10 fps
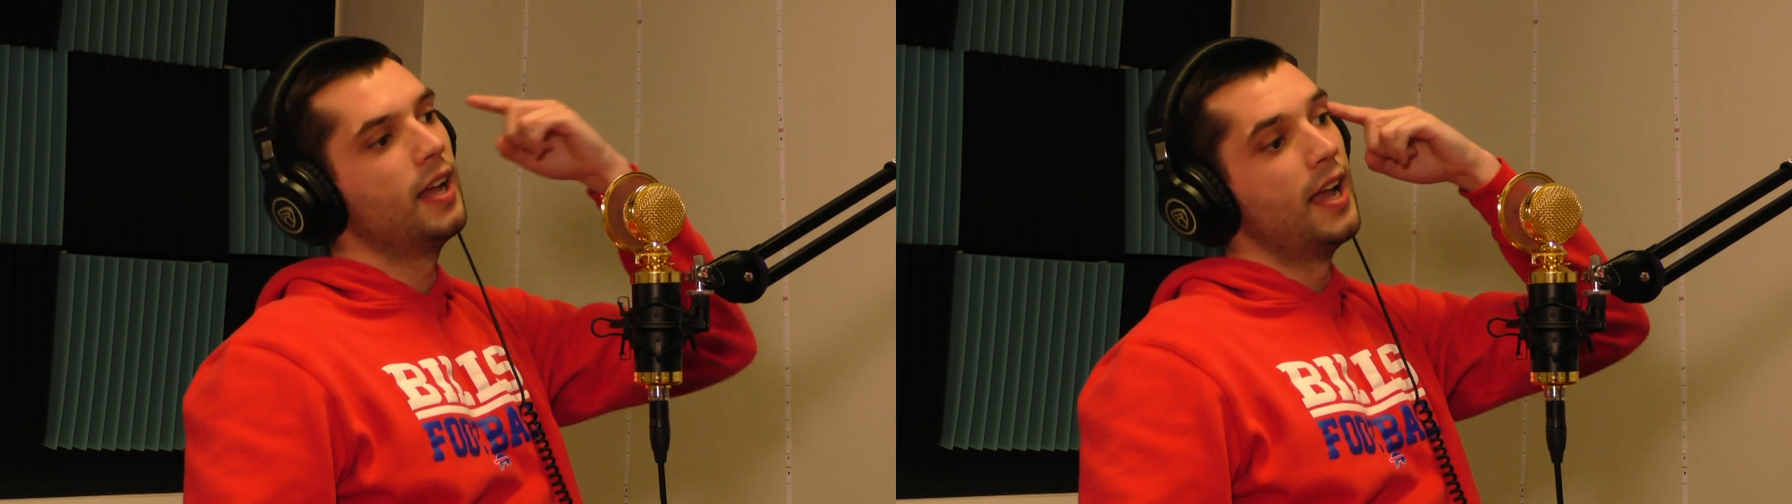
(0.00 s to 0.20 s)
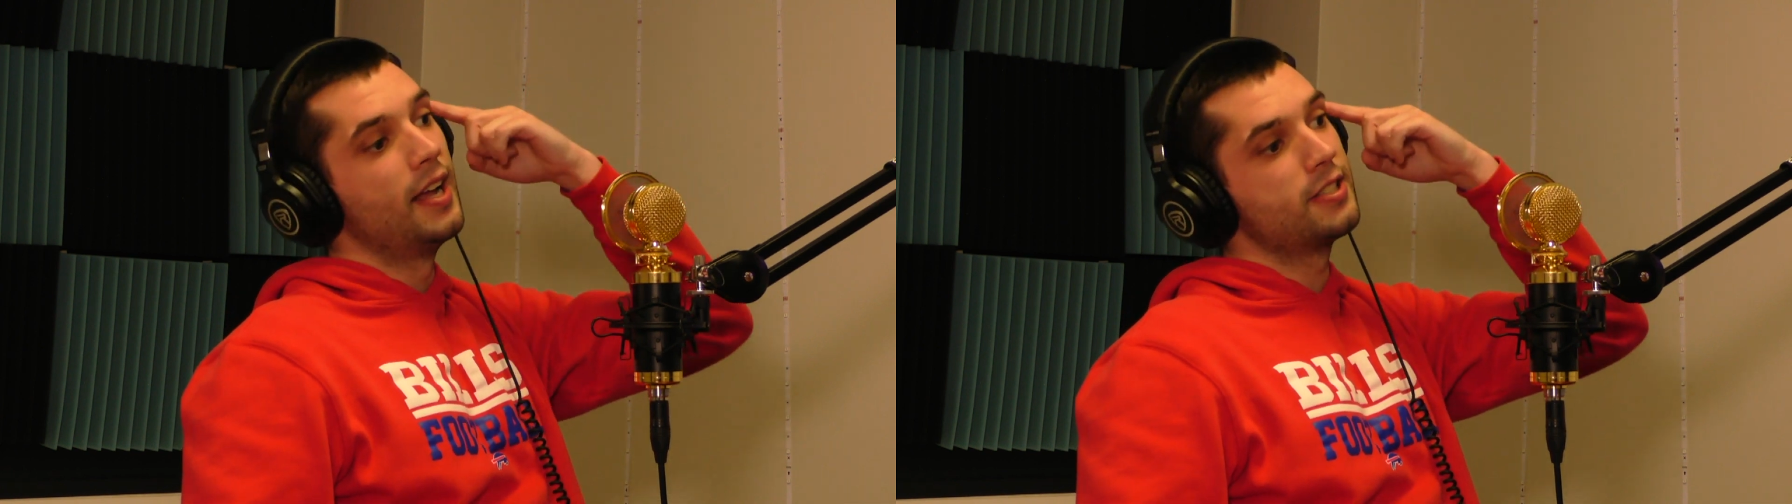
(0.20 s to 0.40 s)

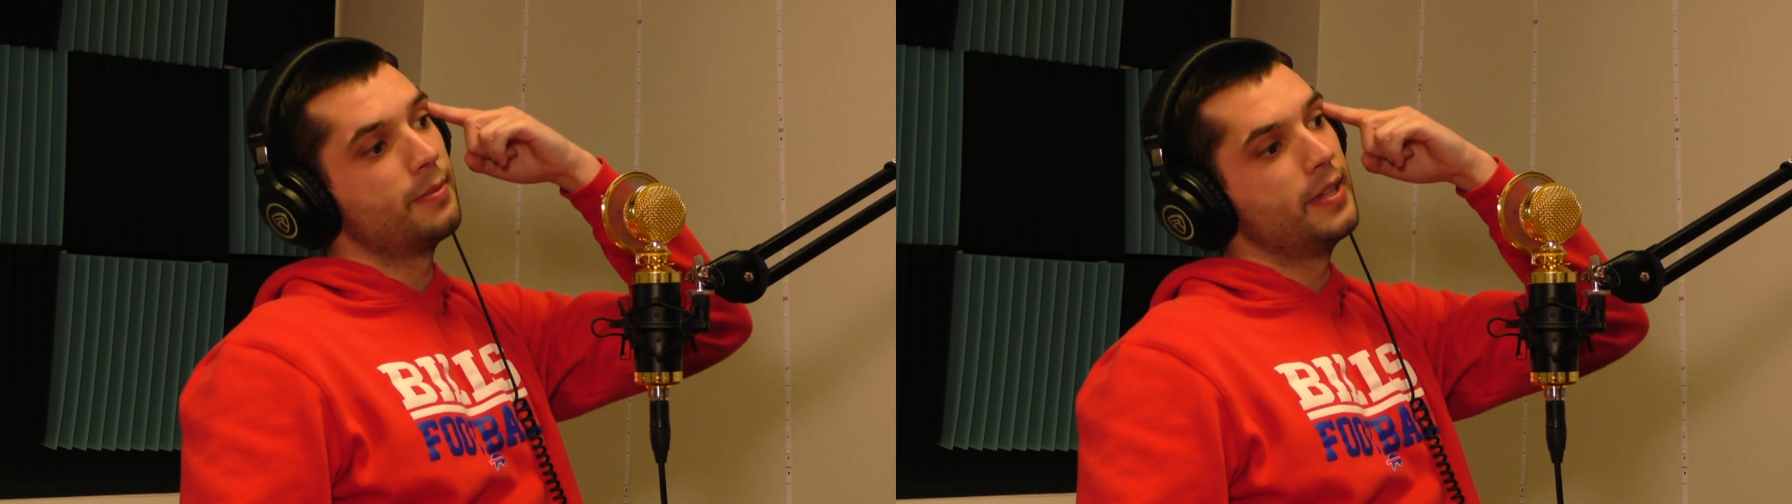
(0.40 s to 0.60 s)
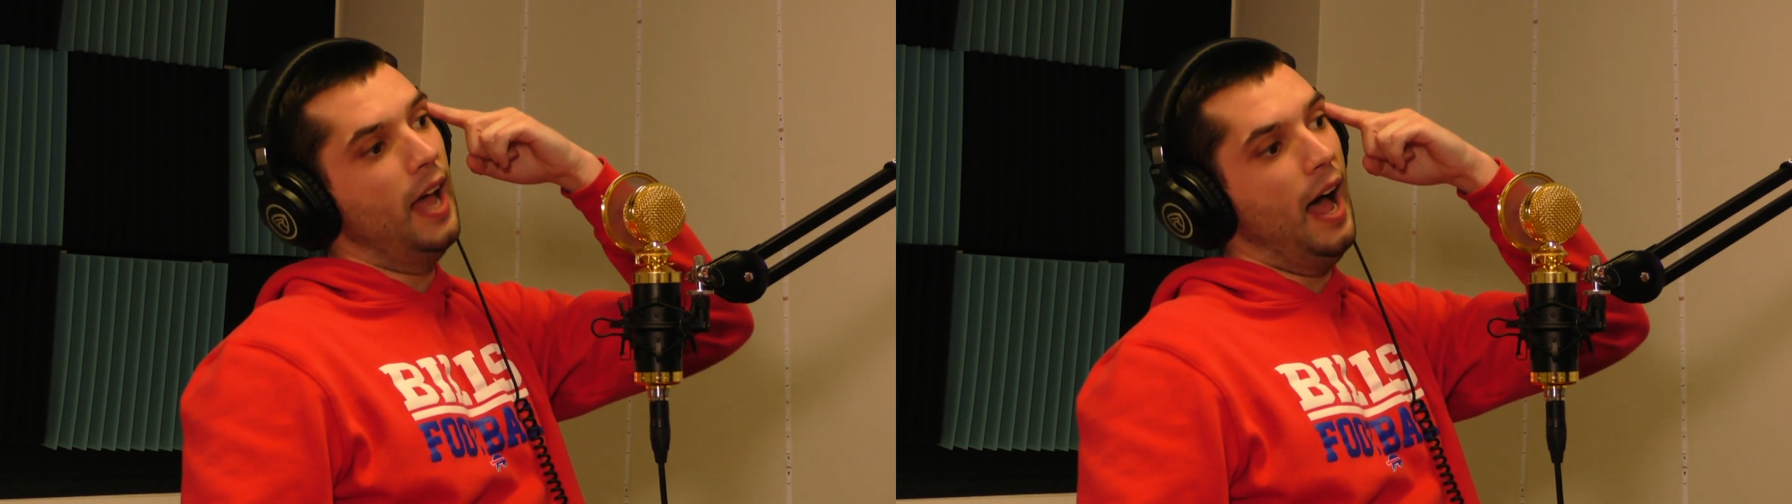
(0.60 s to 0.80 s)
hits him
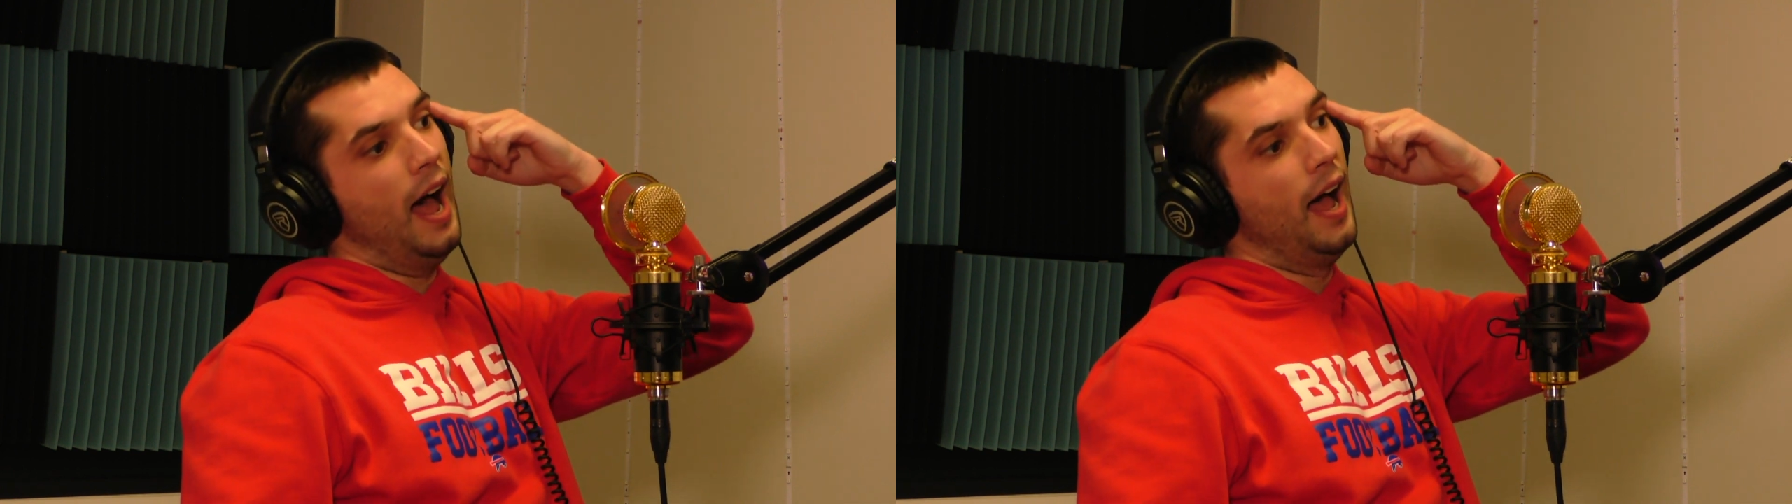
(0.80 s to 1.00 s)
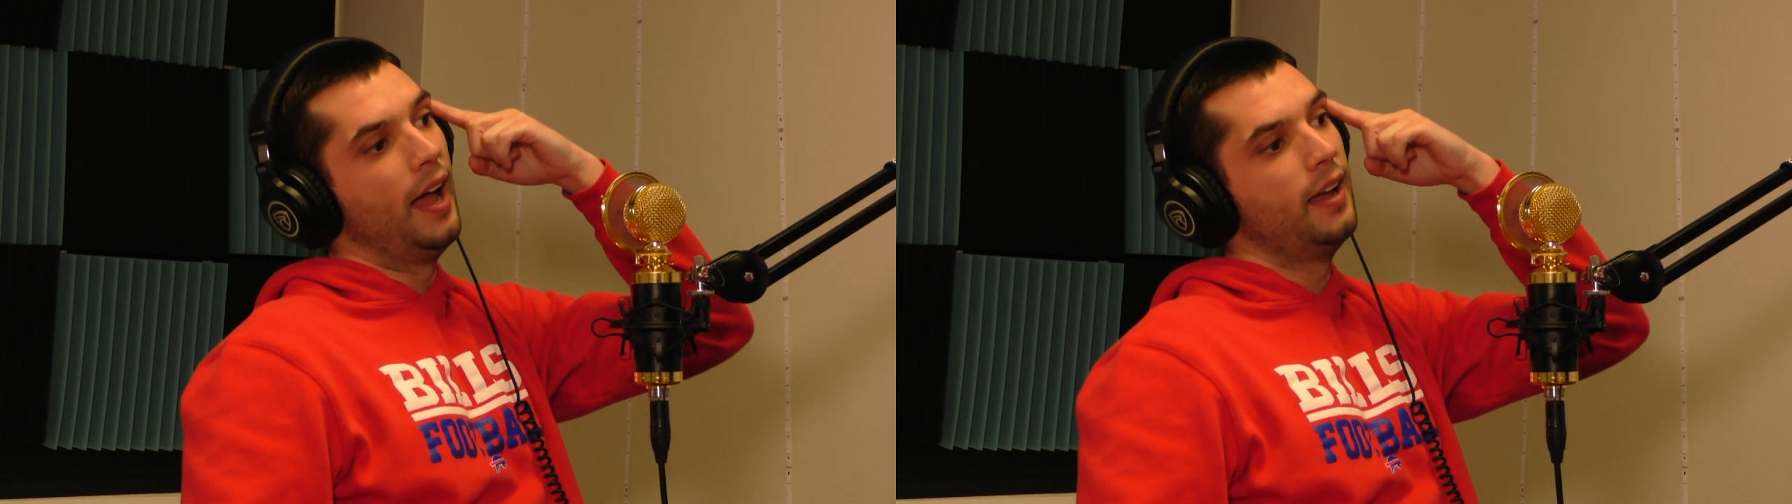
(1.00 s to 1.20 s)
in the
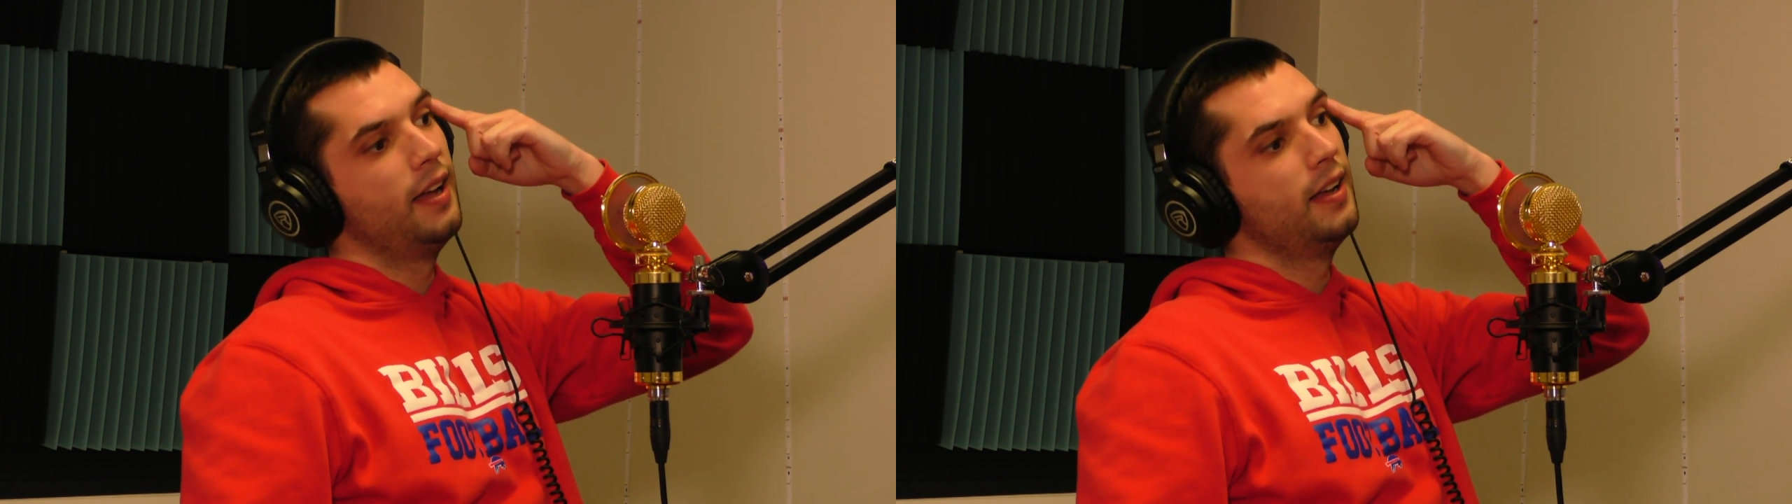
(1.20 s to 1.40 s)
eye.